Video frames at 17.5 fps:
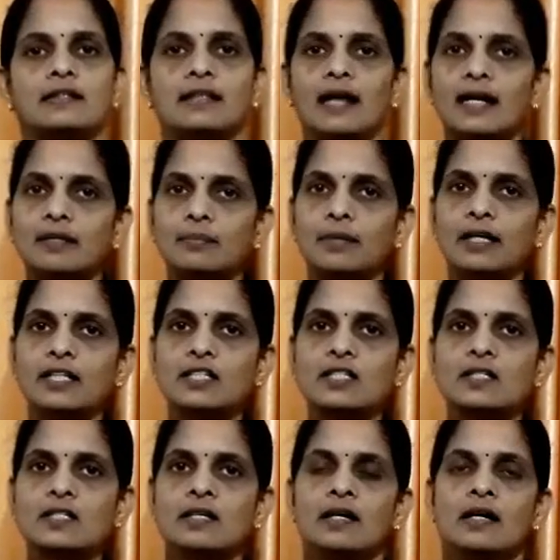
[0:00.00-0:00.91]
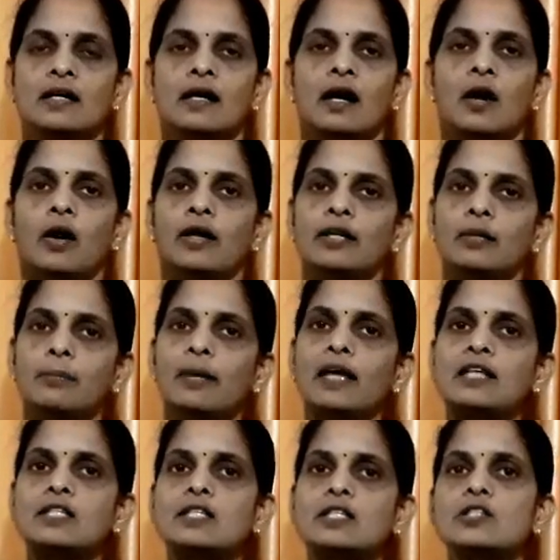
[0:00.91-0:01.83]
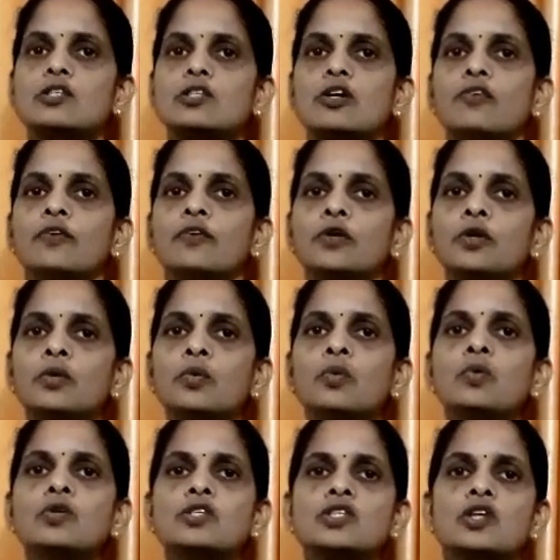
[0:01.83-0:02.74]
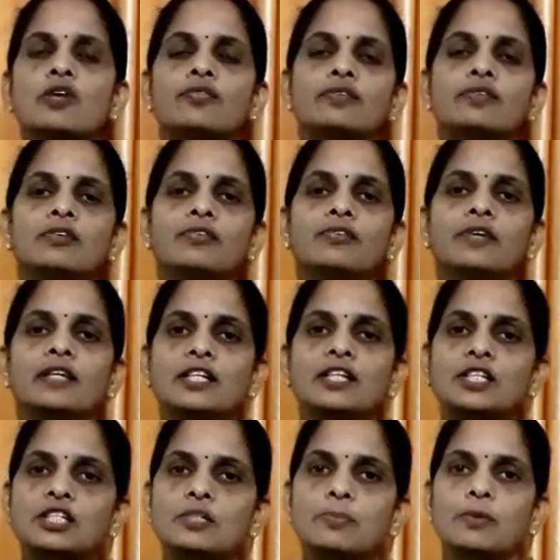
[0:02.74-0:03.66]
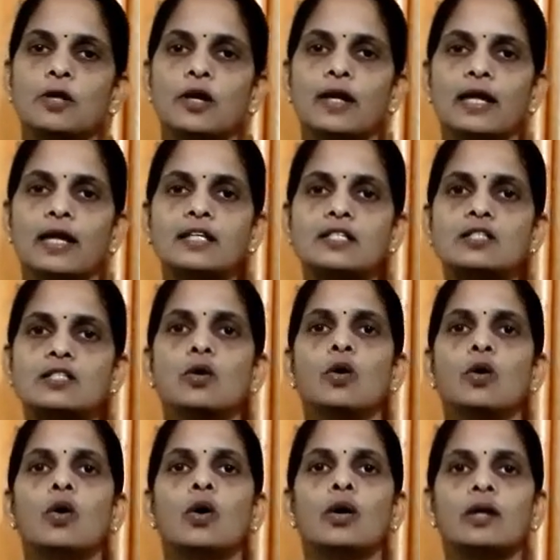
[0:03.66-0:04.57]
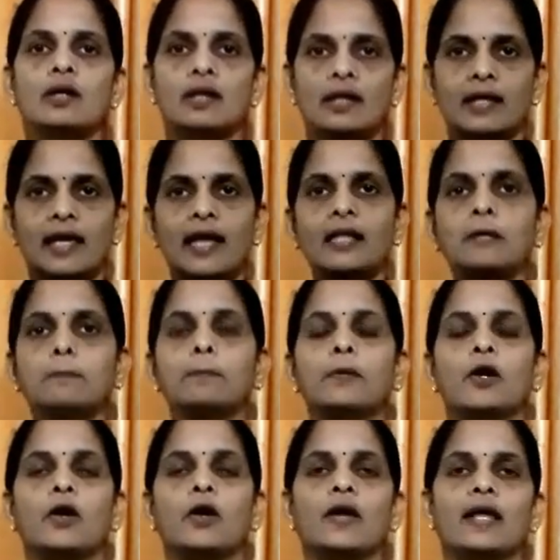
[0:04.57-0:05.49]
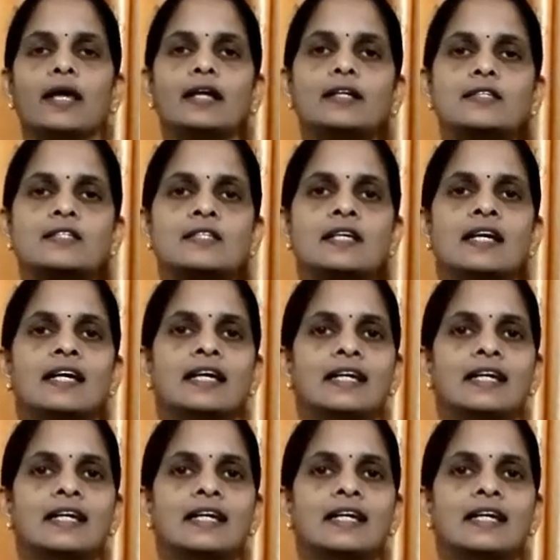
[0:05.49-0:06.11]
That means on the basis of use of the finished products or end products,